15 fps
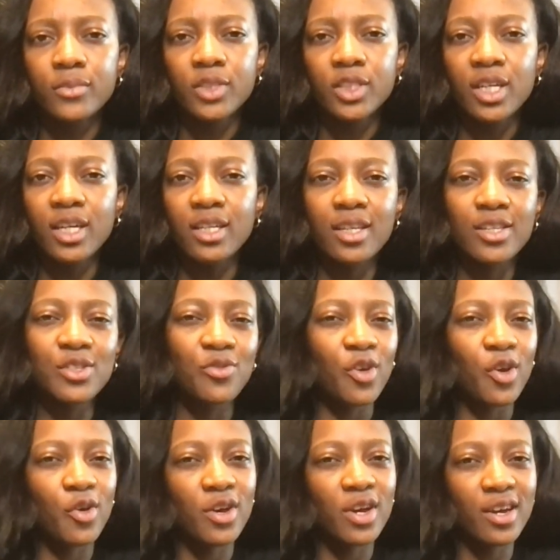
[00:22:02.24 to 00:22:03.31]
Yeah, that's
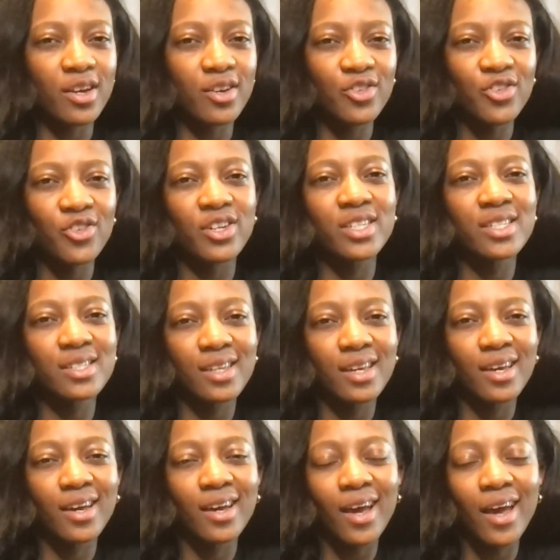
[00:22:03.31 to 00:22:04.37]
very
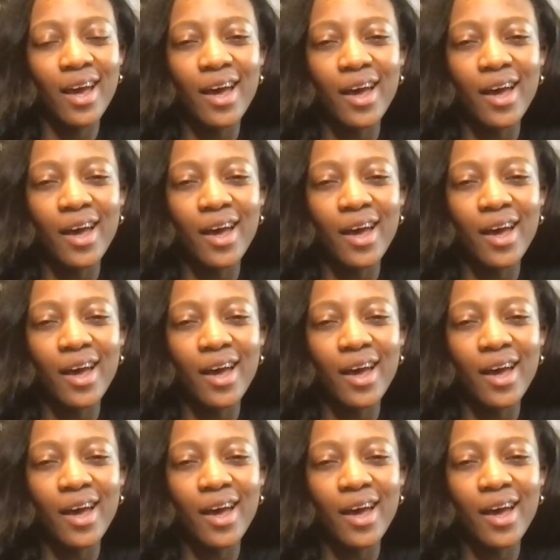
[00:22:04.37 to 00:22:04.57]
interesting.